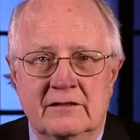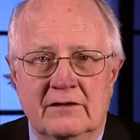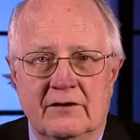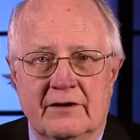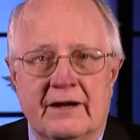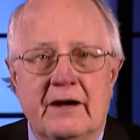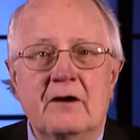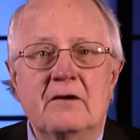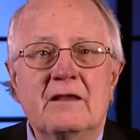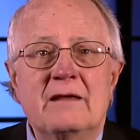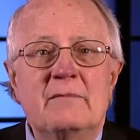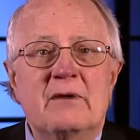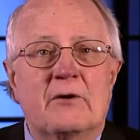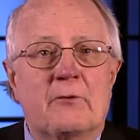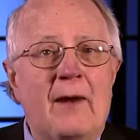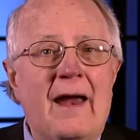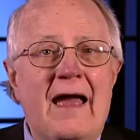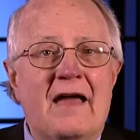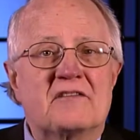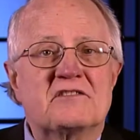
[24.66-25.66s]
Carolee
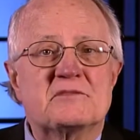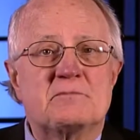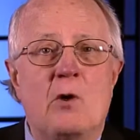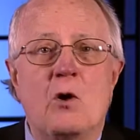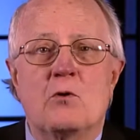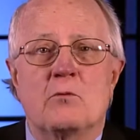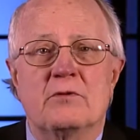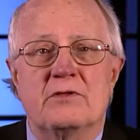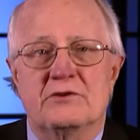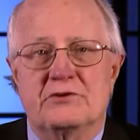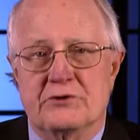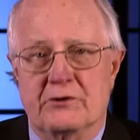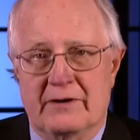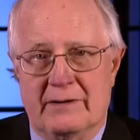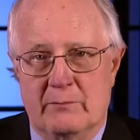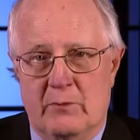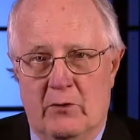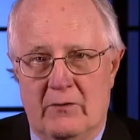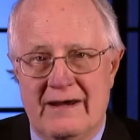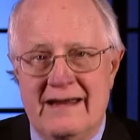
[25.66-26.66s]
McGrath spoke with attorney
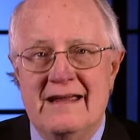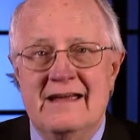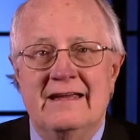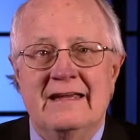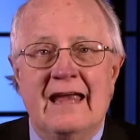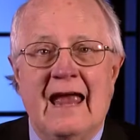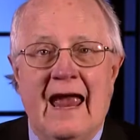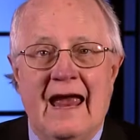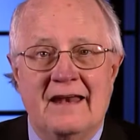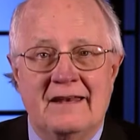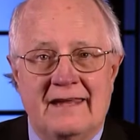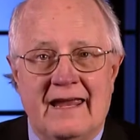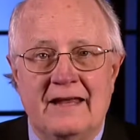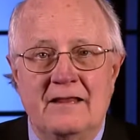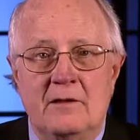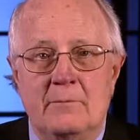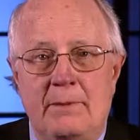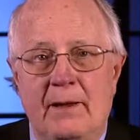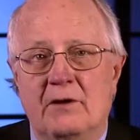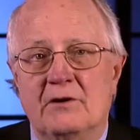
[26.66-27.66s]
Murray and
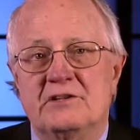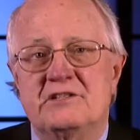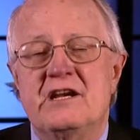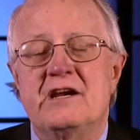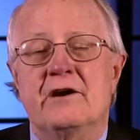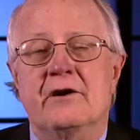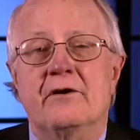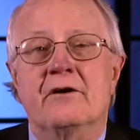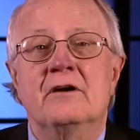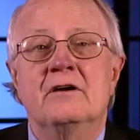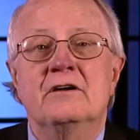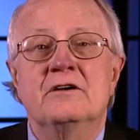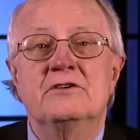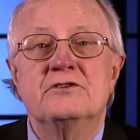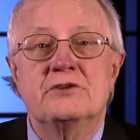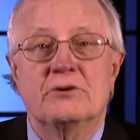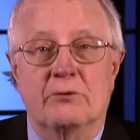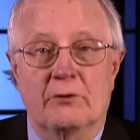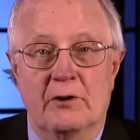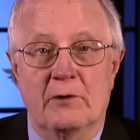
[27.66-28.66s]
Kayla Pelletier
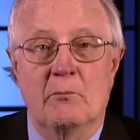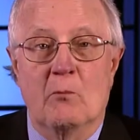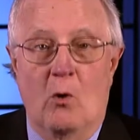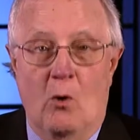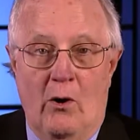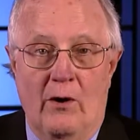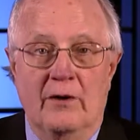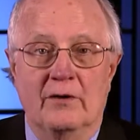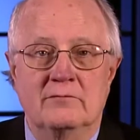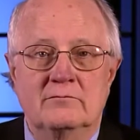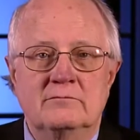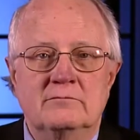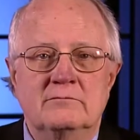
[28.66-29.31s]
to learn more.